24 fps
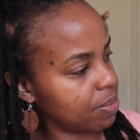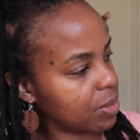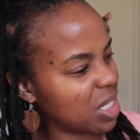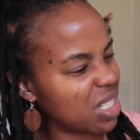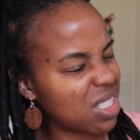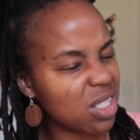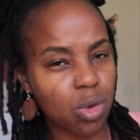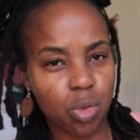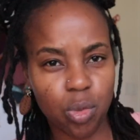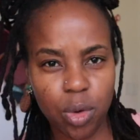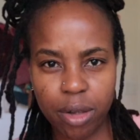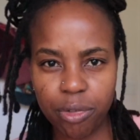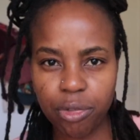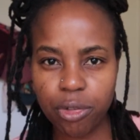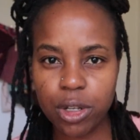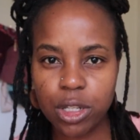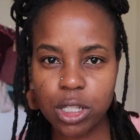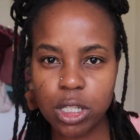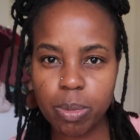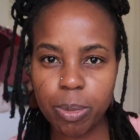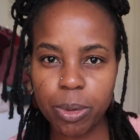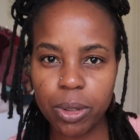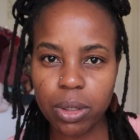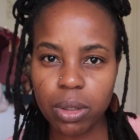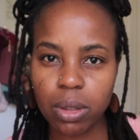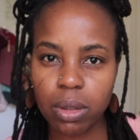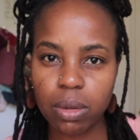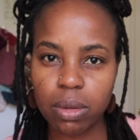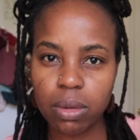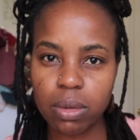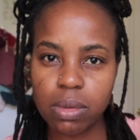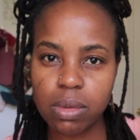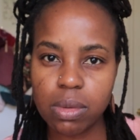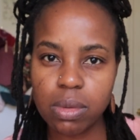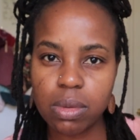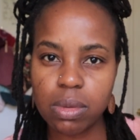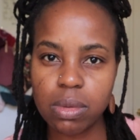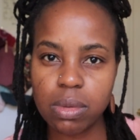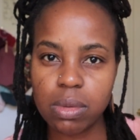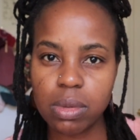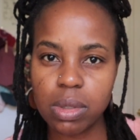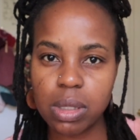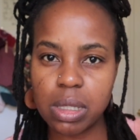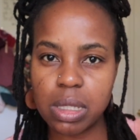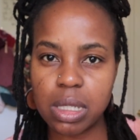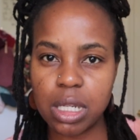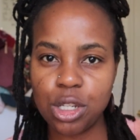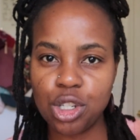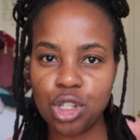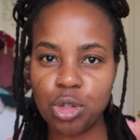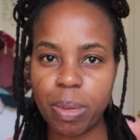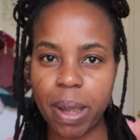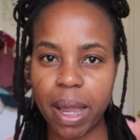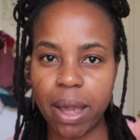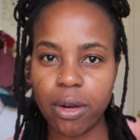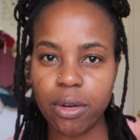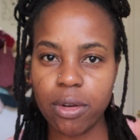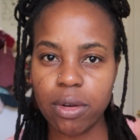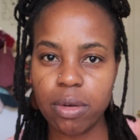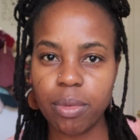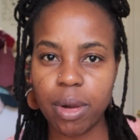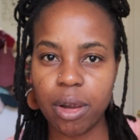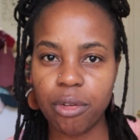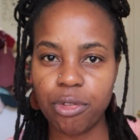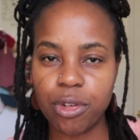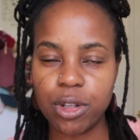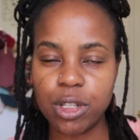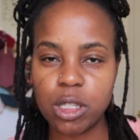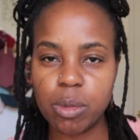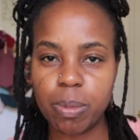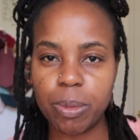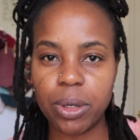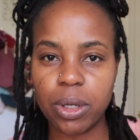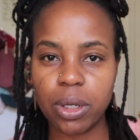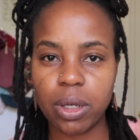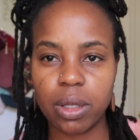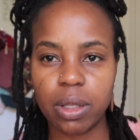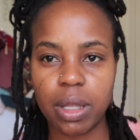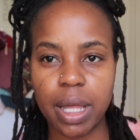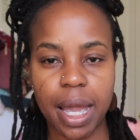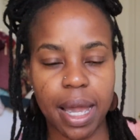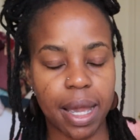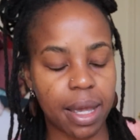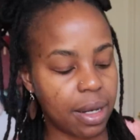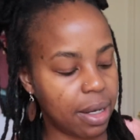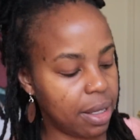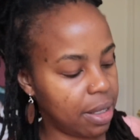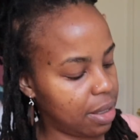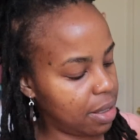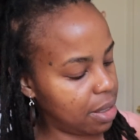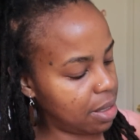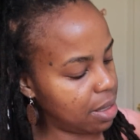It's a reference book, stitch pattern reference book that